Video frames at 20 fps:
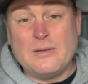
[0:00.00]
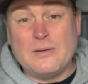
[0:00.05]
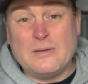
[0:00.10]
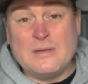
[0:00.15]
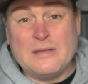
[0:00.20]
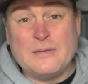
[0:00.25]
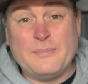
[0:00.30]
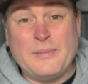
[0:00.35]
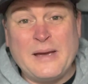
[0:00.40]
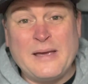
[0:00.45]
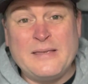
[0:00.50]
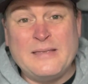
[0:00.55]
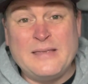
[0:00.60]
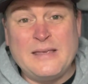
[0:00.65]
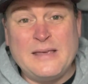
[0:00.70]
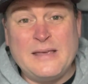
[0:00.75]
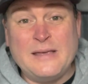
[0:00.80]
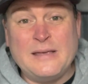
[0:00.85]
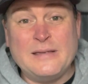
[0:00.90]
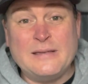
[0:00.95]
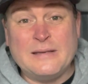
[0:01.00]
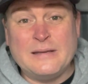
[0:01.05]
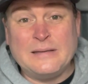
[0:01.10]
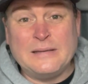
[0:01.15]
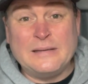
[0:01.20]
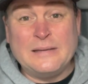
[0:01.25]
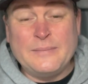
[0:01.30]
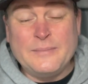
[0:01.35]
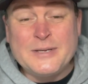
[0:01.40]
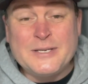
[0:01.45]
space is
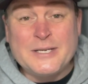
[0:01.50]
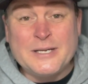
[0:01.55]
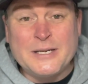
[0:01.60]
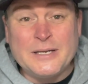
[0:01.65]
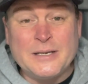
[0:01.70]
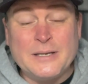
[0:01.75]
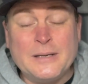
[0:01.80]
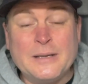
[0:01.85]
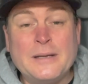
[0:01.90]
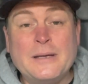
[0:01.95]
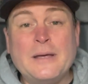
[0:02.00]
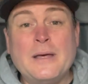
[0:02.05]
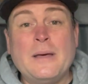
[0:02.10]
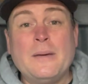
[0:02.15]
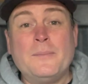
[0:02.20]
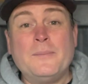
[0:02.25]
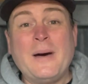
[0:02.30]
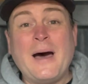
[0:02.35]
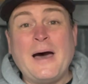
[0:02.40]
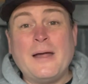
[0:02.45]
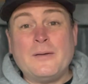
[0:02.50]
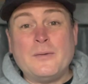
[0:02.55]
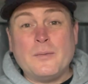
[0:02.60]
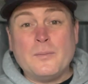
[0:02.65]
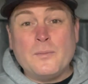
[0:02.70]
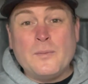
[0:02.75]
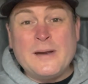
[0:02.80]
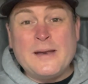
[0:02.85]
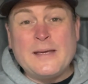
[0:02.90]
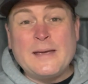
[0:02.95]
limited. But
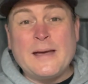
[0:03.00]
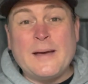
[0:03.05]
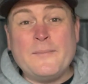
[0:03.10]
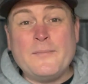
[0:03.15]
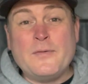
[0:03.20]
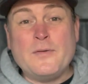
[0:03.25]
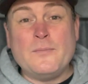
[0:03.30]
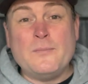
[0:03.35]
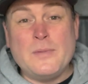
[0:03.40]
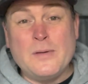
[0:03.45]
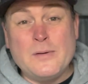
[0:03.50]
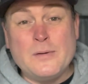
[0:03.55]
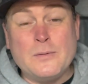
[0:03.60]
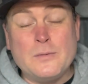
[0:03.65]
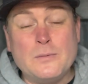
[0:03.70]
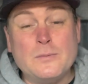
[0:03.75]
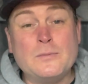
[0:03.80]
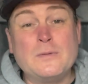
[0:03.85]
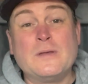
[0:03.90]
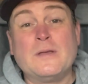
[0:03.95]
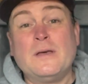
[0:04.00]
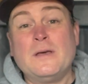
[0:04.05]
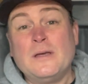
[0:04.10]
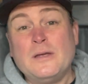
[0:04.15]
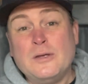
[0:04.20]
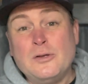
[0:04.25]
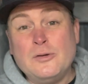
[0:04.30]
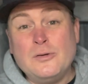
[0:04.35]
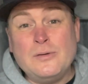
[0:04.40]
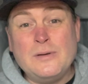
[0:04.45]
when it comes to meals,
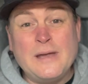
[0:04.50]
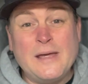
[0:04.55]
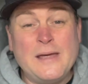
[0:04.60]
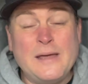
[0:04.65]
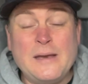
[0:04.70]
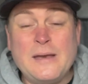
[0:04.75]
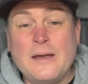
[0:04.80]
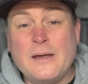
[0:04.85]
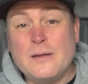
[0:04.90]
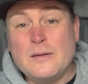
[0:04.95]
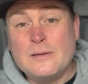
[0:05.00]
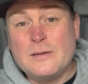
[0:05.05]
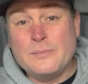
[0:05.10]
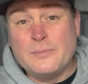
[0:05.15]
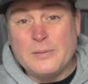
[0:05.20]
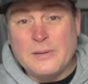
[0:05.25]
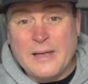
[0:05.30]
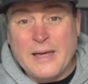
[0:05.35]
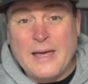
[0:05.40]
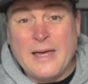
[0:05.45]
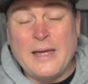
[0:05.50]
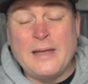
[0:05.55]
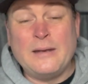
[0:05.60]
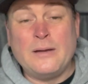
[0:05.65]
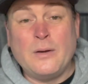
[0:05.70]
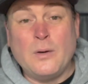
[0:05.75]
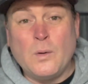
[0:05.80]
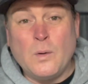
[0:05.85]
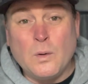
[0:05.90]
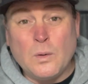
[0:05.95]
you need to plan
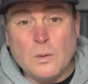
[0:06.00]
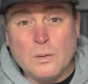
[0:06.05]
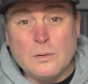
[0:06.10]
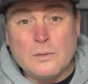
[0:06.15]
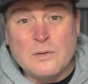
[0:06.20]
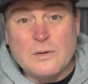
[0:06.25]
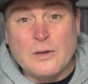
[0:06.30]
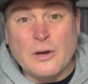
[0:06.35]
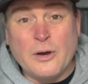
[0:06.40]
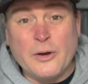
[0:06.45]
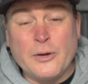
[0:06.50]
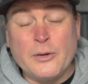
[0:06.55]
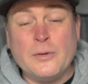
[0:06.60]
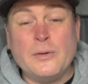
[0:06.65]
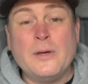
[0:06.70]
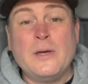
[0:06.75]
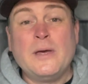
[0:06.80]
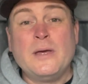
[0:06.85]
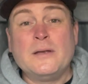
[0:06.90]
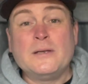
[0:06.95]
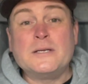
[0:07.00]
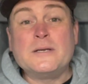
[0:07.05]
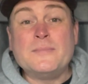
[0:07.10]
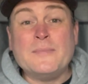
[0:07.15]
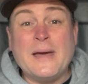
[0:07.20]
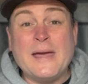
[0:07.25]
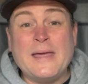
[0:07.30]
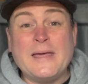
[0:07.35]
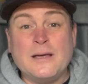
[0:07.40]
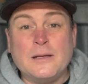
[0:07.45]
also to
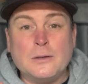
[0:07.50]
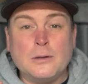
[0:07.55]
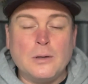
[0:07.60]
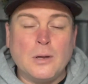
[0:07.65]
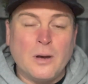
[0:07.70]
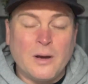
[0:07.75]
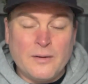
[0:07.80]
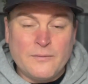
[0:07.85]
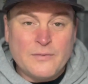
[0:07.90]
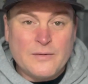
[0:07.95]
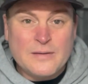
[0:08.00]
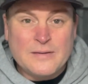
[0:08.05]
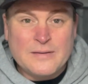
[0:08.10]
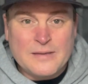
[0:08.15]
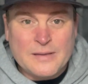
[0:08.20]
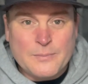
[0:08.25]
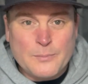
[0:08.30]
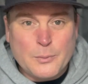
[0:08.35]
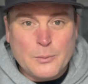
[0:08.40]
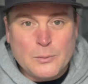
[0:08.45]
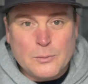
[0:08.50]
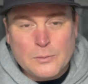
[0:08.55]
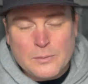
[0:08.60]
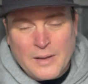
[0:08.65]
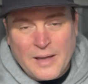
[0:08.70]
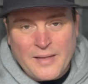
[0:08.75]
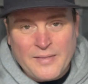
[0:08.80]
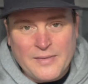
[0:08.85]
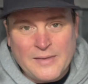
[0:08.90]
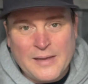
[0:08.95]
make life simple
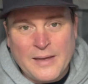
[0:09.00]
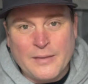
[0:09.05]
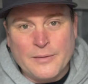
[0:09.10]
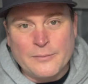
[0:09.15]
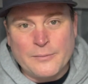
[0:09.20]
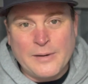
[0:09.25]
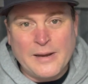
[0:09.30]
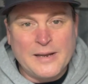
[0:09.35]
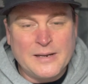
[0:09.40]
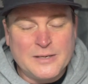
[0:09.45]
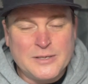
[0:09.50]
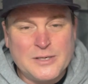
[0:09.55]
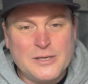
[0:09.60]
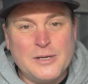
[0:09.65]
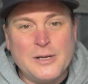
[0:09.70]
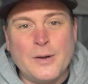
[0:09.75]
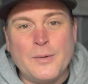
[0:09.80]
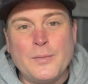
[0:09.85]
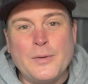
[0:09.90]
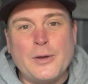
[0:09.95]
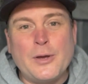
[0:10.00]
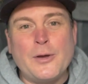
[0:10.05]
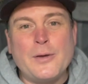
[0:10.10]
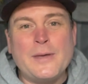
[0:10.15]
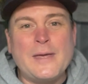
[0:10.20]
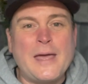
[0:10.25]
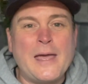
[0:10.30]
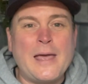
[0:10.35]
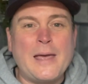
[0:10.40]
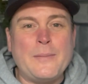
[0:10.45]
at the other end. You don't want to go
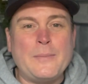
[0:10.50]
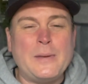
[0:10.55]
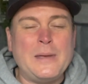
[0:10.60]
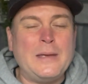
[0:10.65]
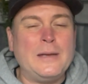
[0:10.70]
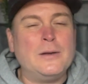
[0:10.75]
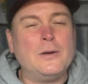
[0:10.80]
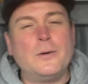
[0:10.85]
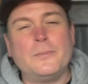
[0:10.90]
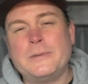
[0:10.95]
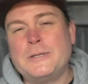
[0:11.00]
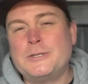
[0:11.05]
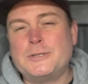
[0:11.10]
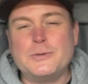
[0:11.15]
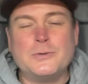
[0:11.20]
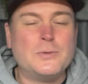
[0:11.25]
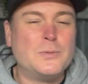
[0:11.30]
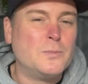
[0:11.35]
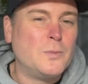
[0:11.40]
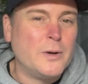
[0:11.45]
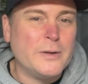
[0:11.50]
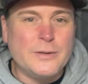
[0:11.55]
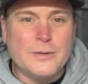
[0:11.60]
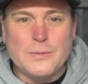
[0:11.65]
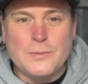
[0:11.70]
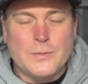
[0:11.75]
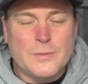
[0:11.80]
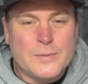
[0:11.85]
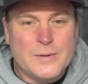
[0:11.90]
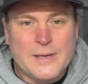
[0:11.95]
camping and not be sure what you're
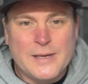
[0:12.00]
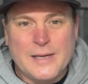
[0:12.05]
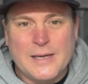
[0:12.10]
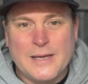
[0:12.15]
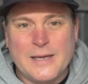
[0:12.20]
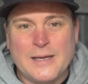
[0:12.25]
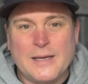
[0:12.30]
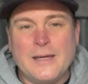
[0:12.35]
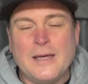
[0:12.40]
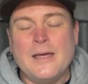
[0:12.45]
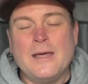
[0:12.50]
cooking.